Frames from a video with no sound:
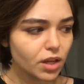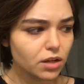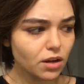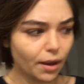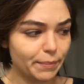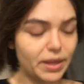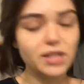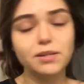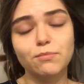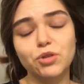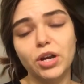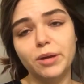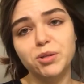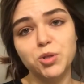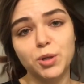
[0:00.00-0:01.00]
Not because I'm
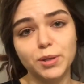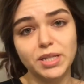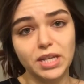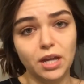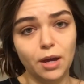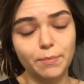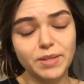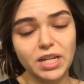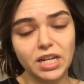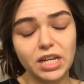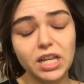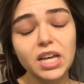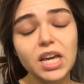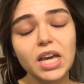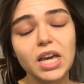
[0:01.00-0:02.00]
trying to
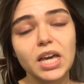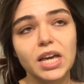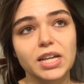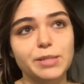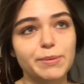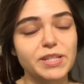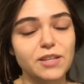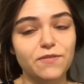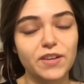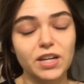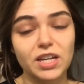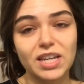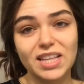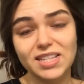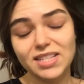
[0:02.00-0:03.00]
obtain a
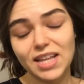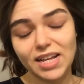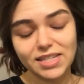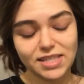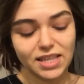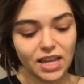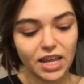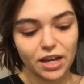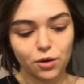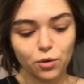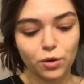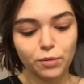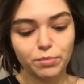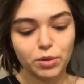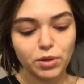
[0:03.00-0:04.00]
specific aesthetic
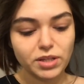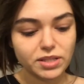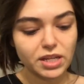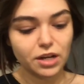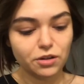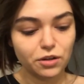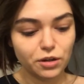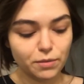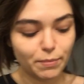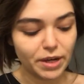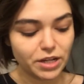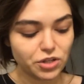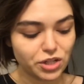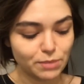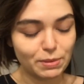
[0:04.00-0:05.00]
or beauty standard,
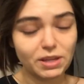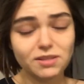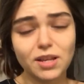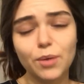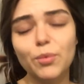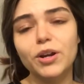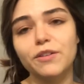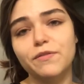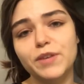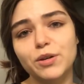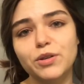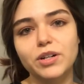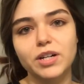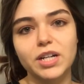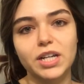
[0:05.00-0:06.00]
but just because I want to
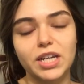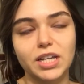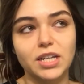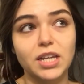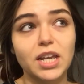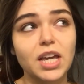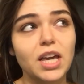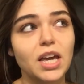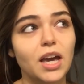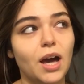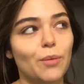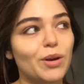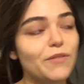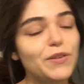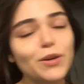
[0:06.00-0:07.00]
feel good, and
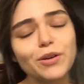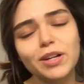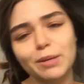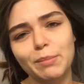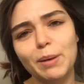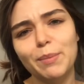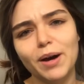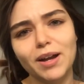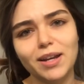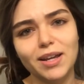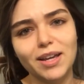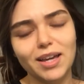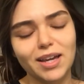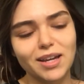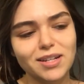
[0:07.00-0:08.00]
I want to feel good in my
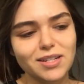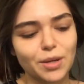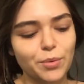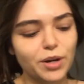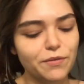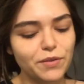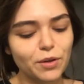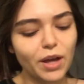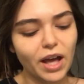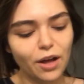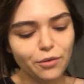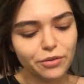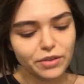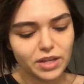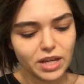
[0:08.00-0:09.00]
body, and I want to feel
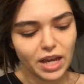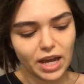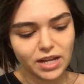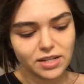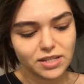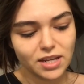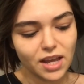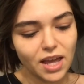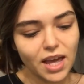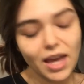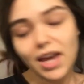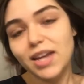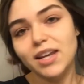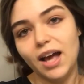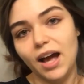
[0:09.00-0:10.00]
healthy and
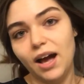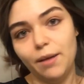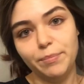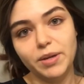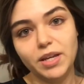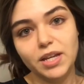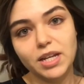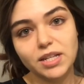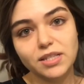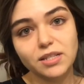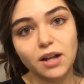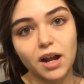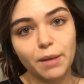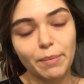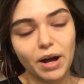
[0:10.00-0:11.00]
happy, and it's
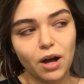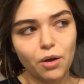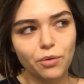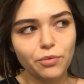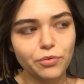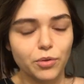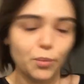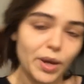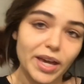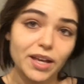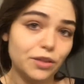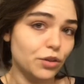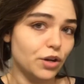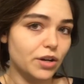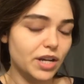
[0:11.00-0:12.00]
not about the way I
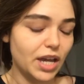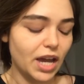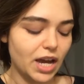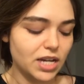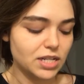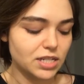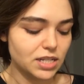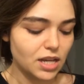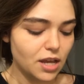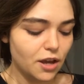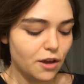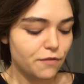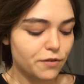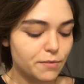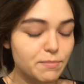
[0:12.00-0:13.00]
look. And
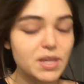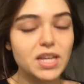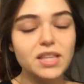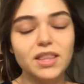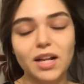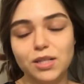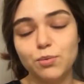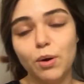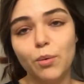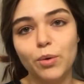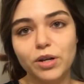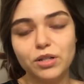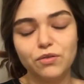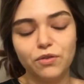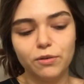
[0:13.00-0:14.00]
for me, that's what
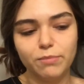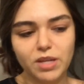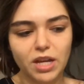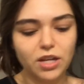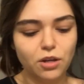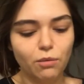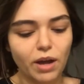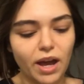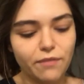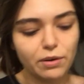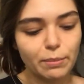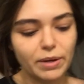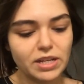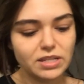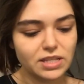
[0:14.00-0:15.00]
works for me. I know
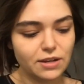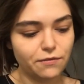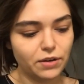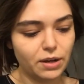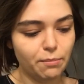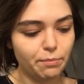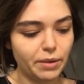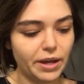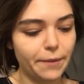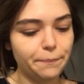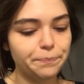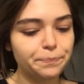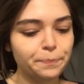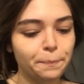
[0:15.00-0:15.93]
everybody's different, but